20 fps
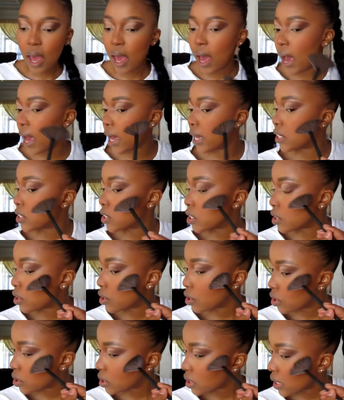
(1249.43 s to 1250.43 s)

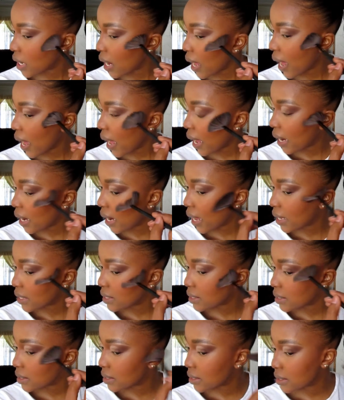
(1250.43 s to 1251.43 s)
eyeshadows and
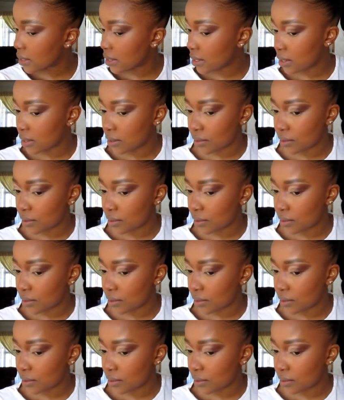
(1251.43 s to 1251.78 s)
highlighters.